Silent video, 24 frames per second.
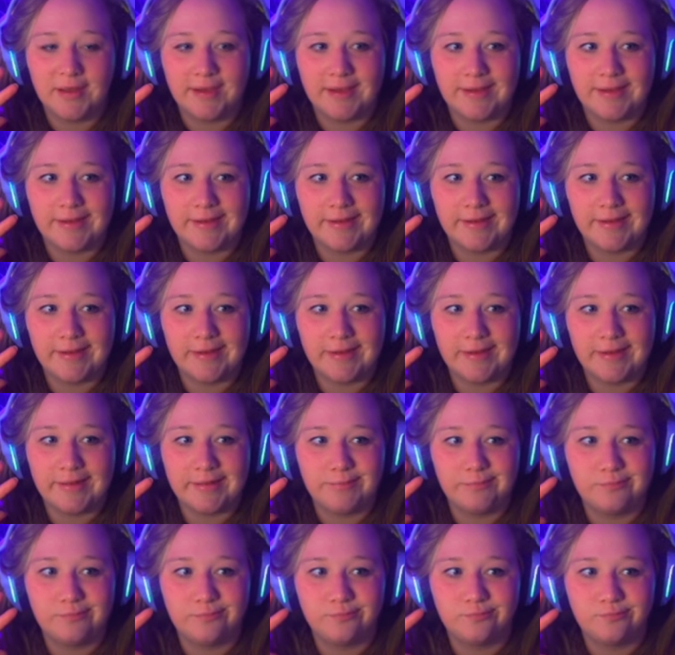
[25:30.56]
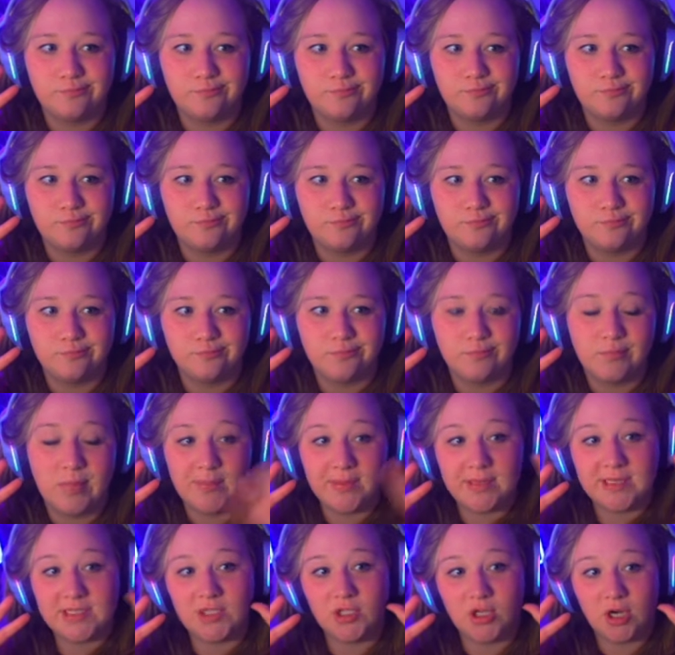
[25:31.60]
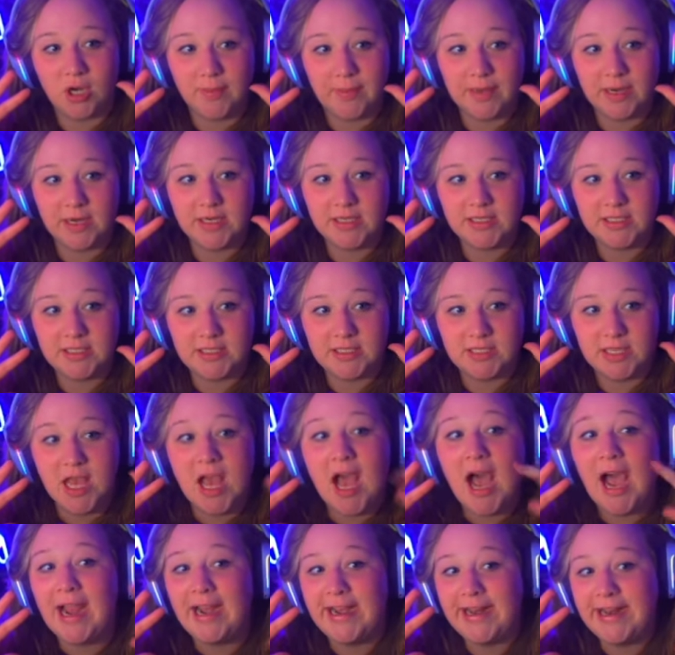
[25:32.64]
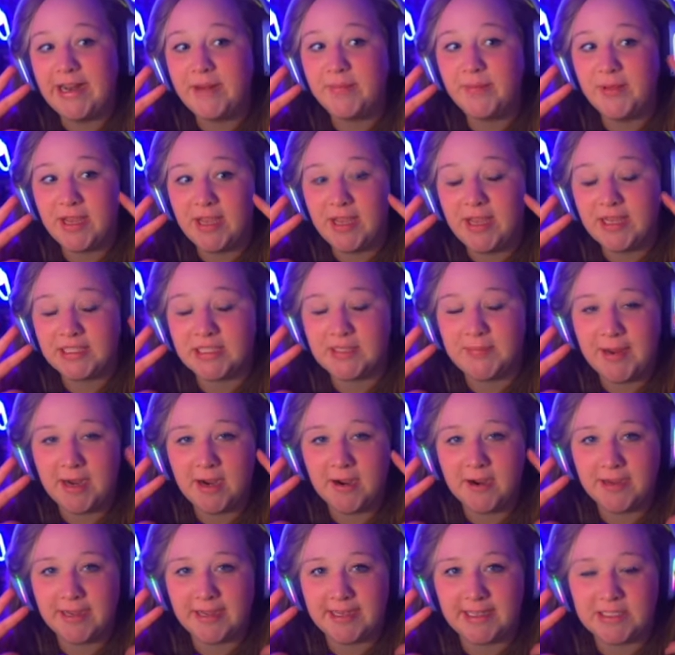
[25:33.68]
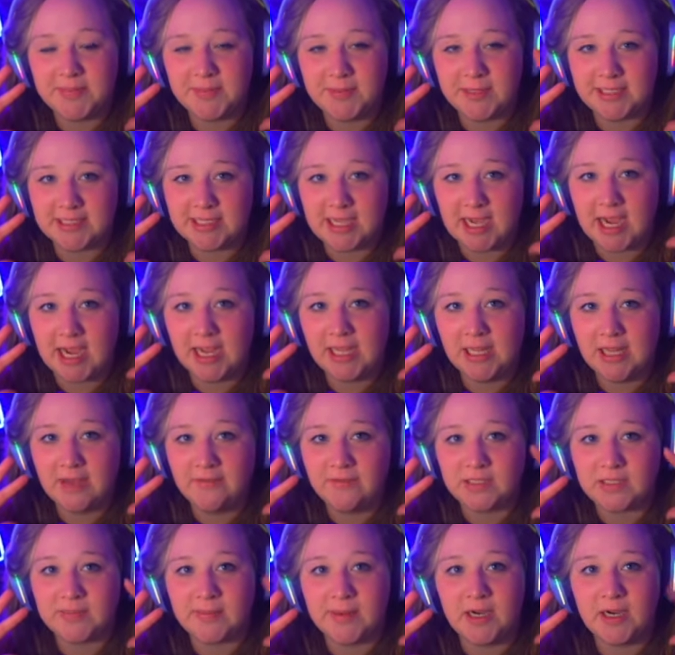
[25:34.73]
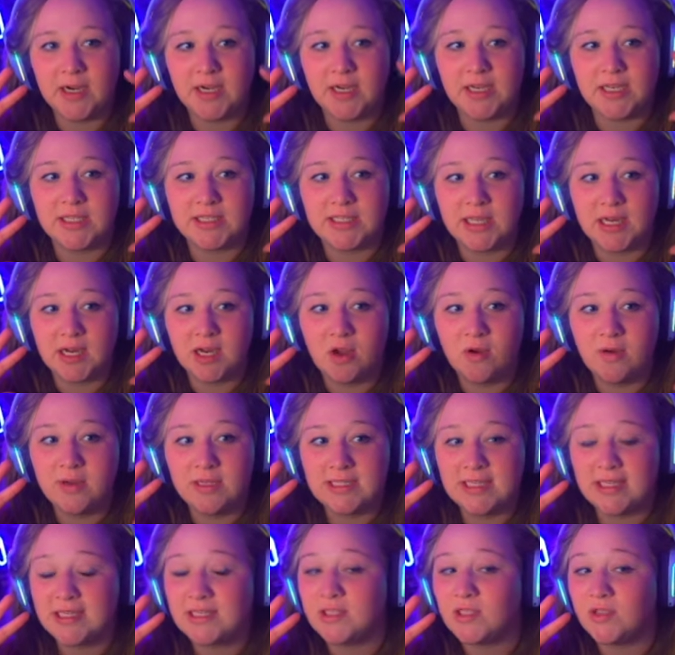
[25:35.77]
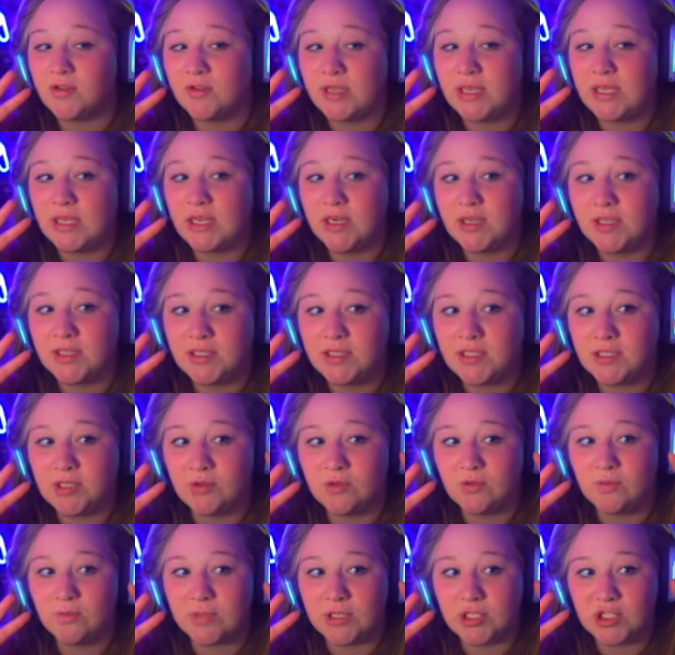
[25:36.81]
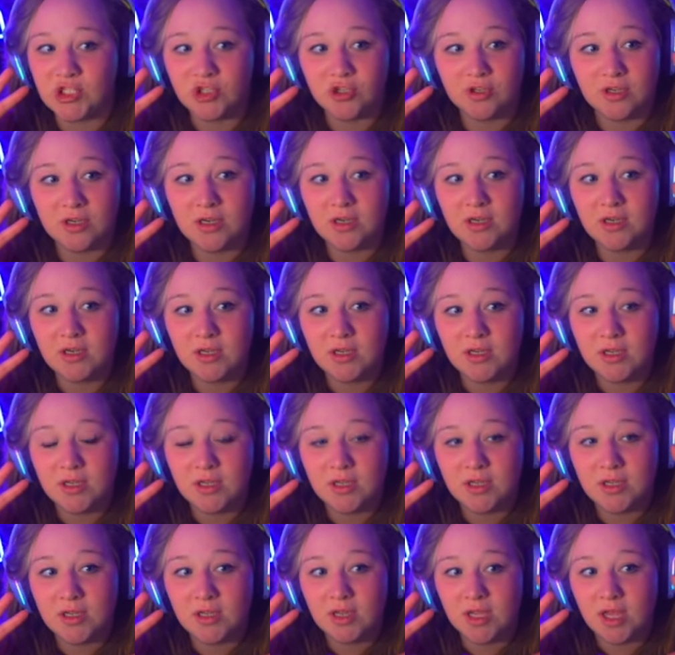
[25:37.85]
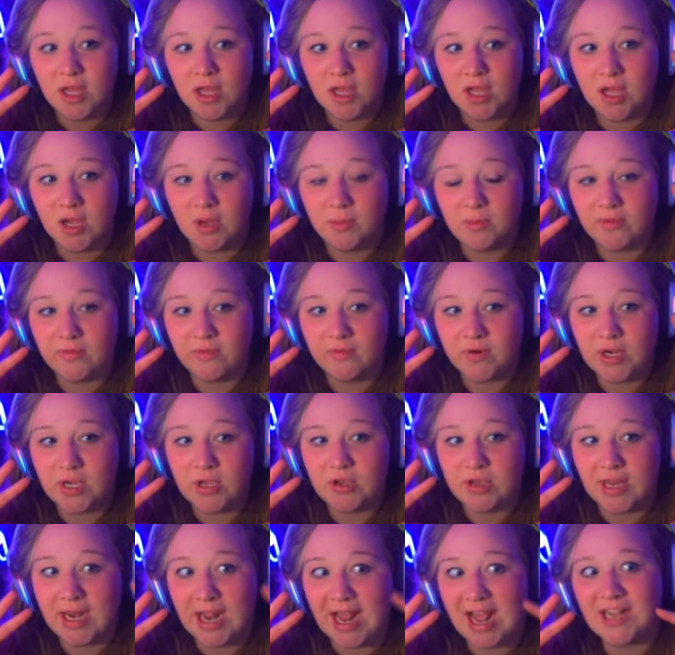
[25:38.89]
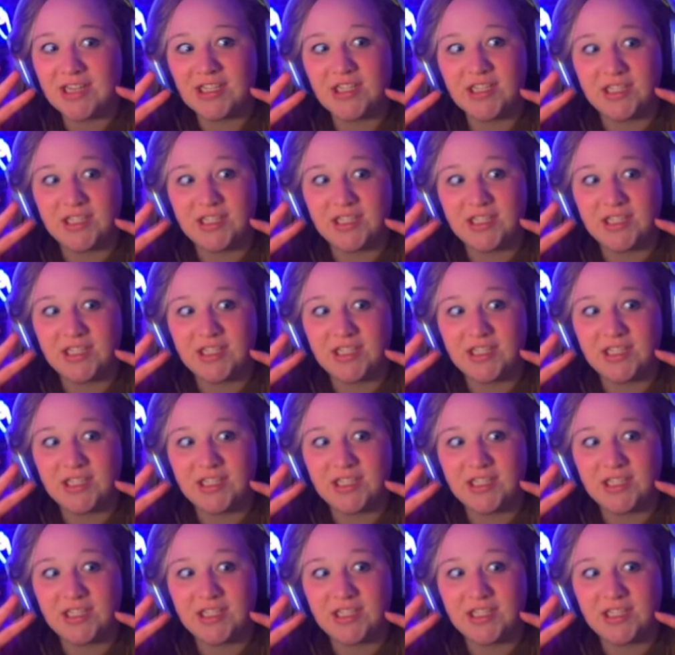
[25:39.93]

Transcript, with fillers: Um, maybe strawberries. I need to plant asparagus because I love asparagus and I know it takes three years to mature um, before you can actually